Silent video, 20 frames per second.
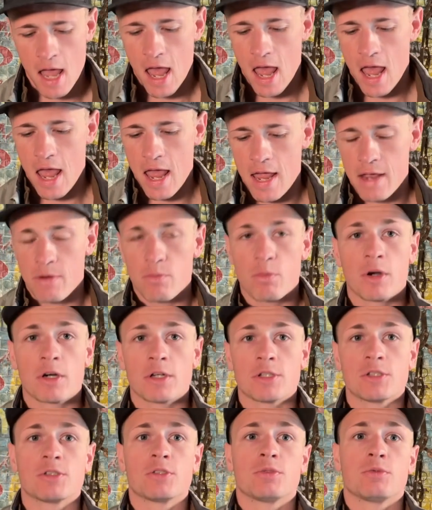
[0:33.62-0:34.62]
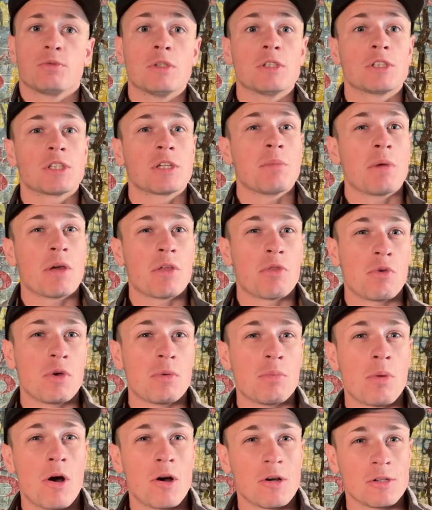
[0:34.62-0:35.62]
And this is gonna be a
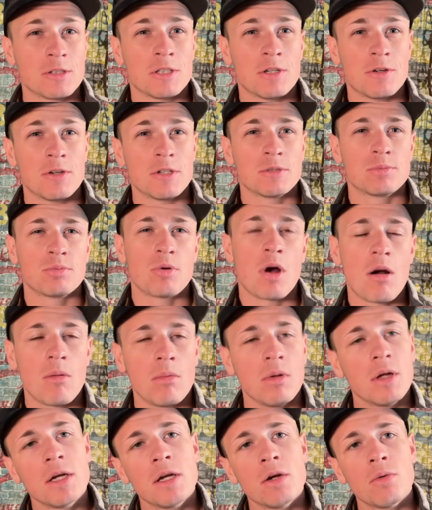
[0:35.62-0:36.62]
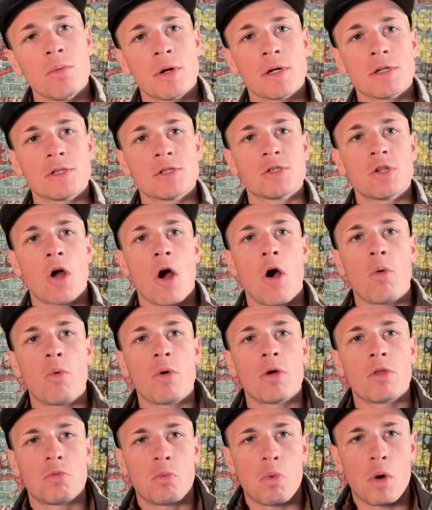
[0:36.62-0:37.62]
3-part series probably. We're gonna start
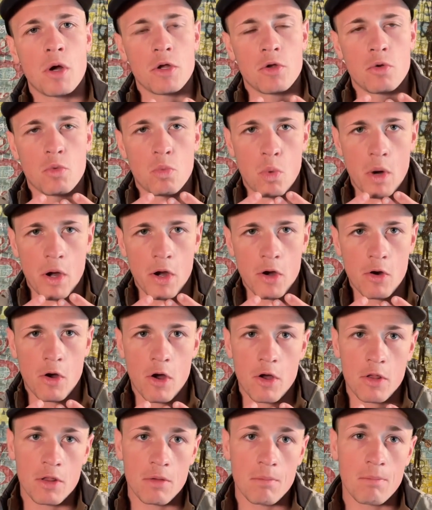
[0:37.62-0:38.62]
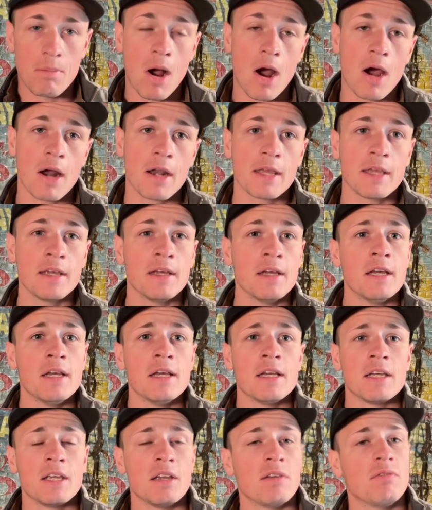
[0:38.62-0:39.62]
with what you wear on the body,
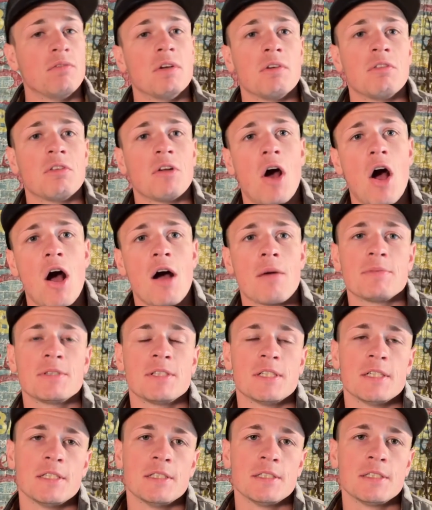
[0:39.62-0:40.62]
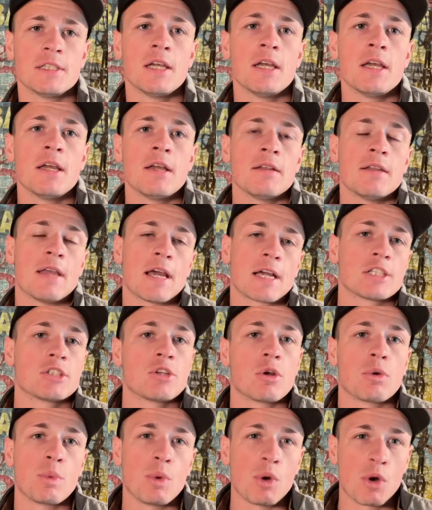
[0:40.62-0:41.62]
give different options. Next
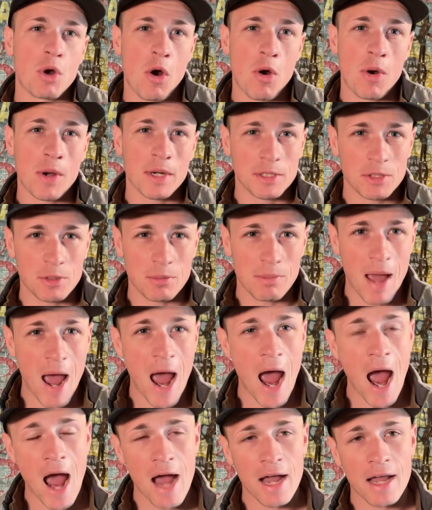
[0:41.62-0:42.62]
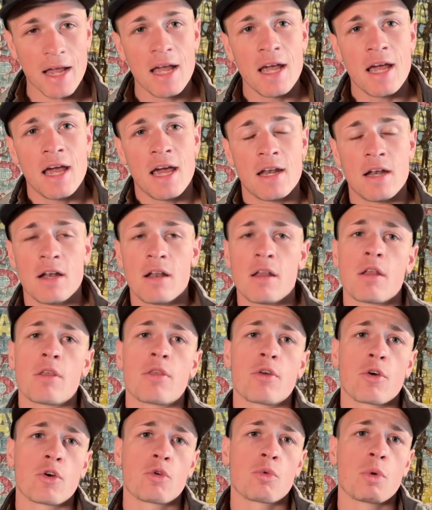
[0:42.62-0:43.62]
one we'll go into pack, and then the
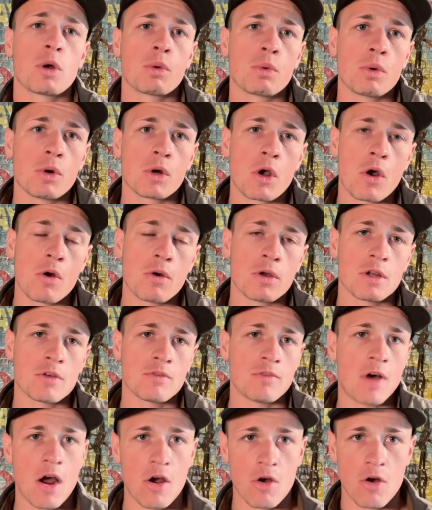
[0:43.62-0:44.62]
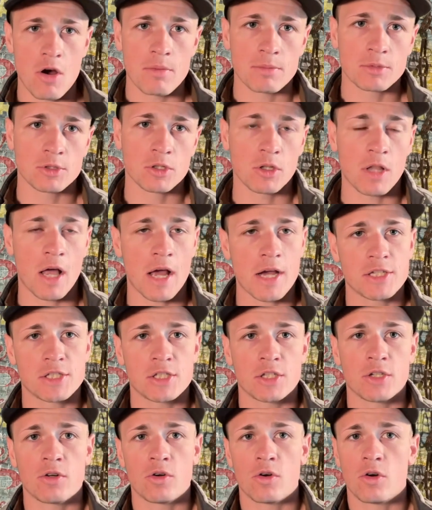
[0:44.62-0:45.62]
third one we'll go into firearm
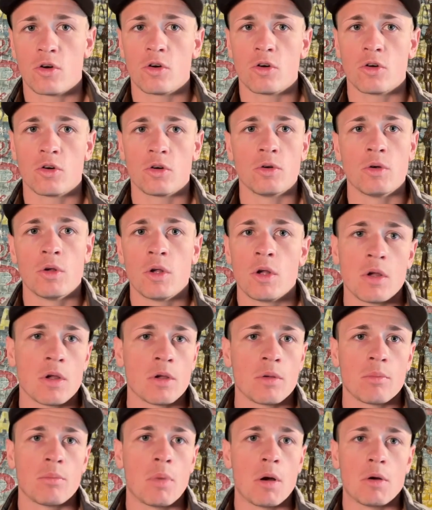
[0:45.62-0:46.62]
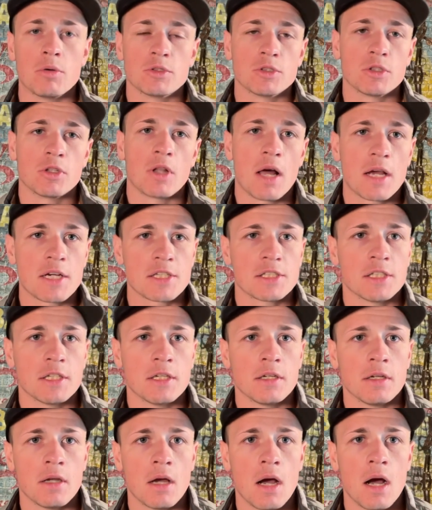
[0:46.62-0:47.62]
selection or bow
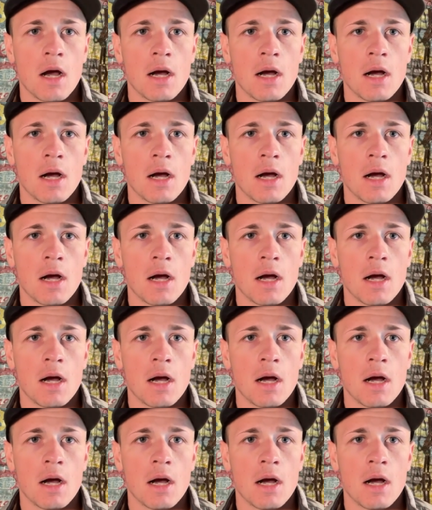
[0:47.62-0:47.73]
selection.